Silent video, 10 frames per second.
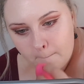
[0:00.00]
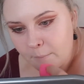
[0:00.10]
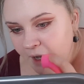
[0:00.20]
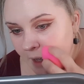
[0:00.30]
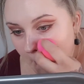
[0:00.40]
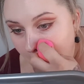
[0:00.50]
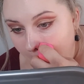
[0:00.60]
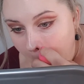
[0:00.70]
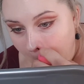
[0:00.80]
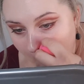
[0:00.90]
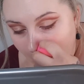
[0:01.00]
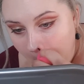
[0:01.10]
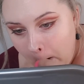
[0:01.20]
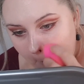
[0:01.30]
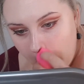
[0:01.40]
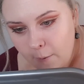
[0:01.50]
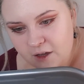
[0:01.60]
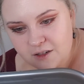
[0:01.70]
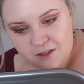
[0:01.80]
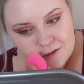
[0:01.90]
but it
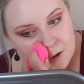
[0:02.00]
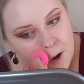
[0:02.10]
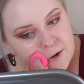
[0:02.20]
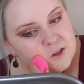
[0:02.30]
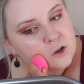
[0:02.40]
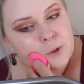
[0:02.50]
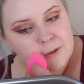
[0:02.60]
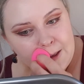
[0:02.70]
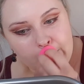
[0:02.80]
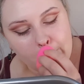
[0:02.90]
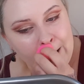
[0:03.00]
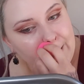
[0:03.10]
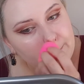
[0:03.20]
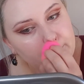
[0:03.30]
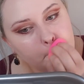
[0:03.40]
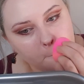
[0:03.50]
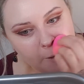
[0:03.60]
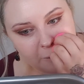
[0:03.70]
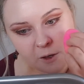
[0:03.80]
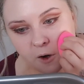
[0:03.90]
does not deal with getting wet
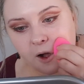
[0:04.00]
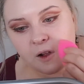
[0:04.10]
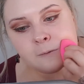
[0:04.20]
well at all.